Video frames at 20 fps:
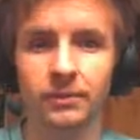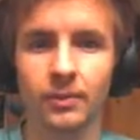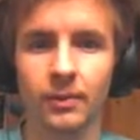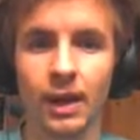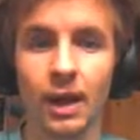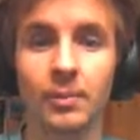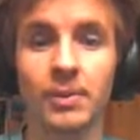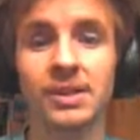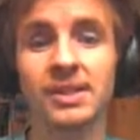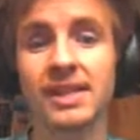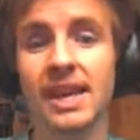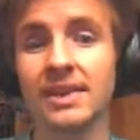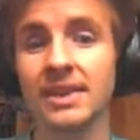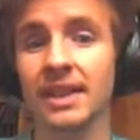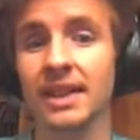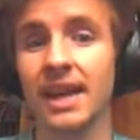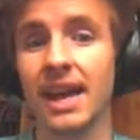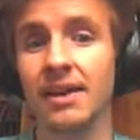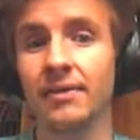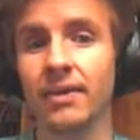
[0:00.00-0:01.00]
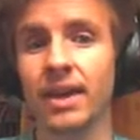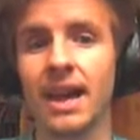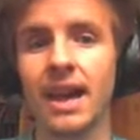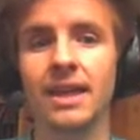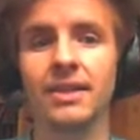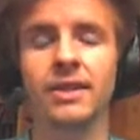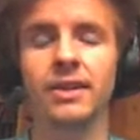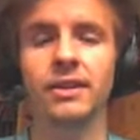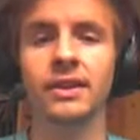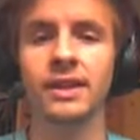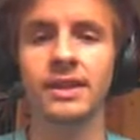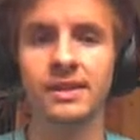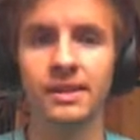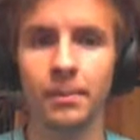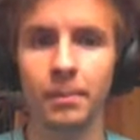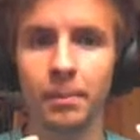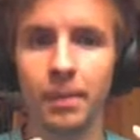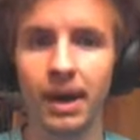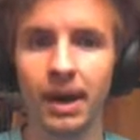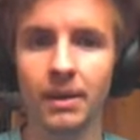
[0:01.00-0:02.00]
I must add the caveat that these are
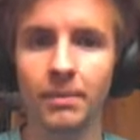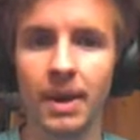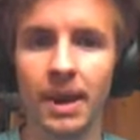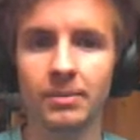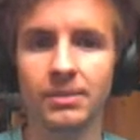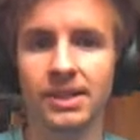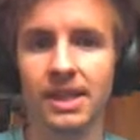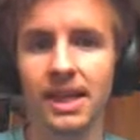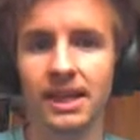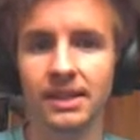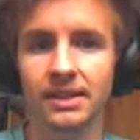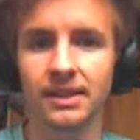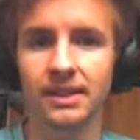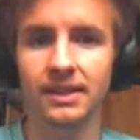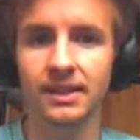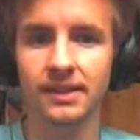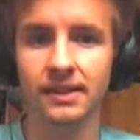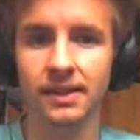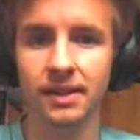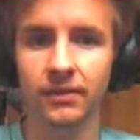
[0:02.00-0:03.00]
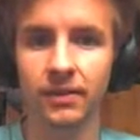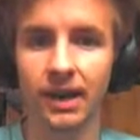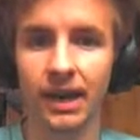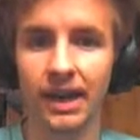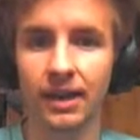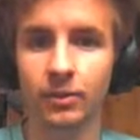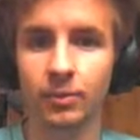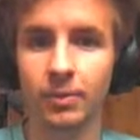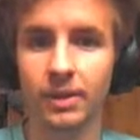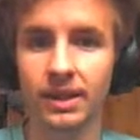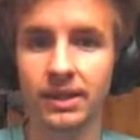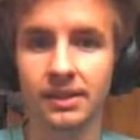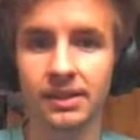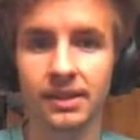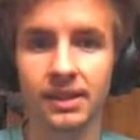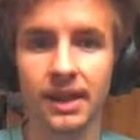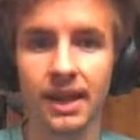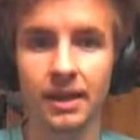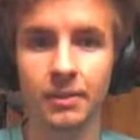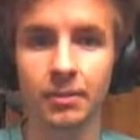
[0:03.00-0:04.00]
my map tactics that have allowed me to
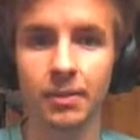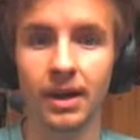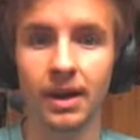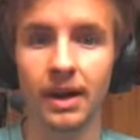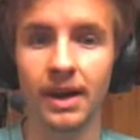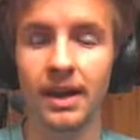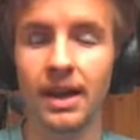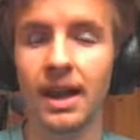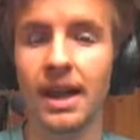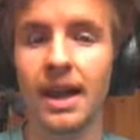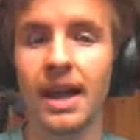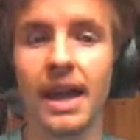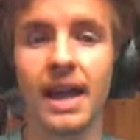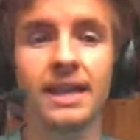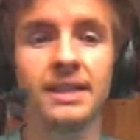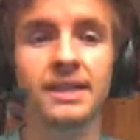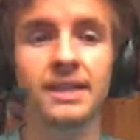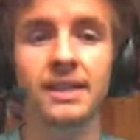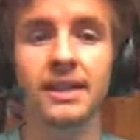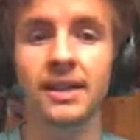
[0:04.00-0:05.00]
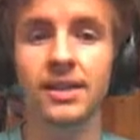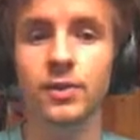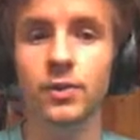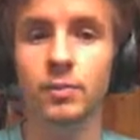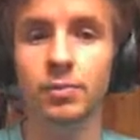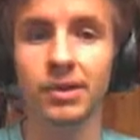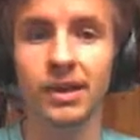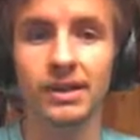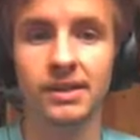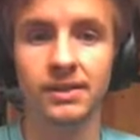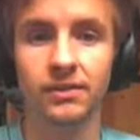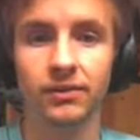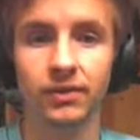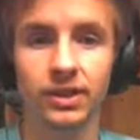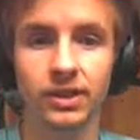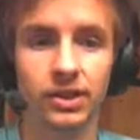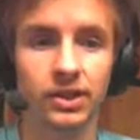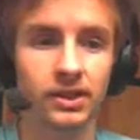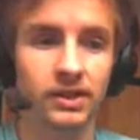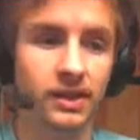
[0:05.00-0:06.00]
get my 1800 plus
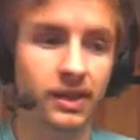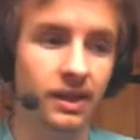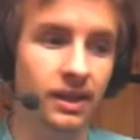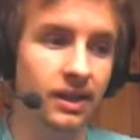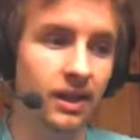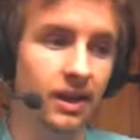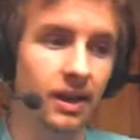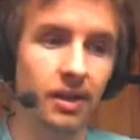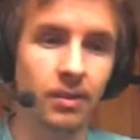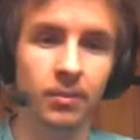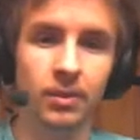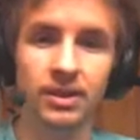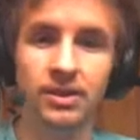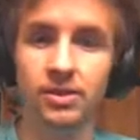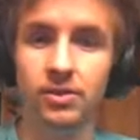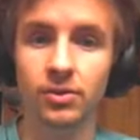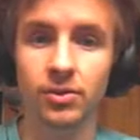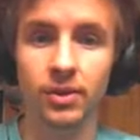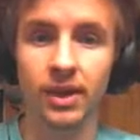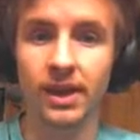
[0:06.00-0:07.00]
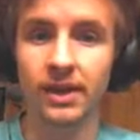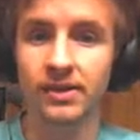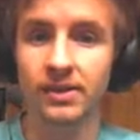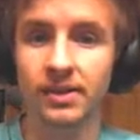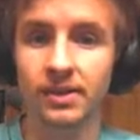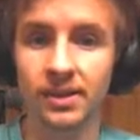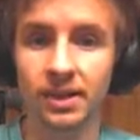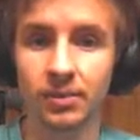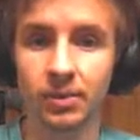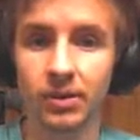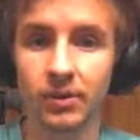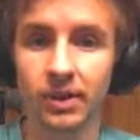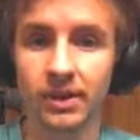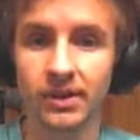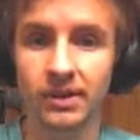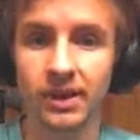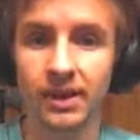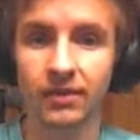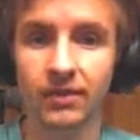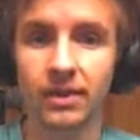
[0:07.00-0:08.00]
efficiency, my 2000
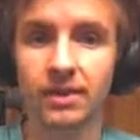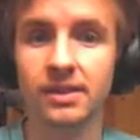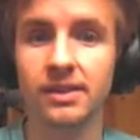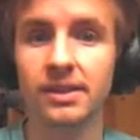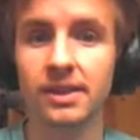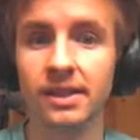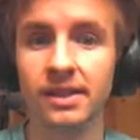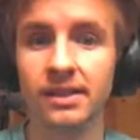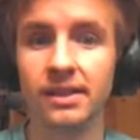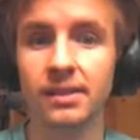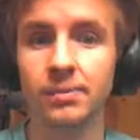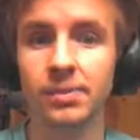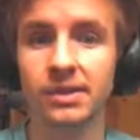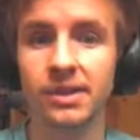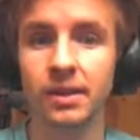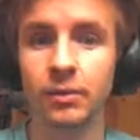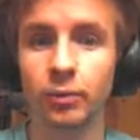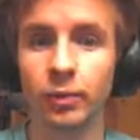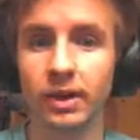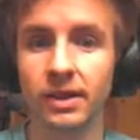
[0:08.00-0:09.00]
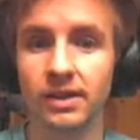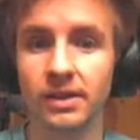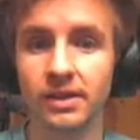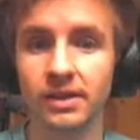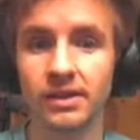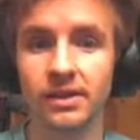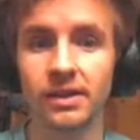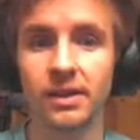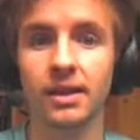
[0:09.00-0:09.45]
WN7 and 60% wins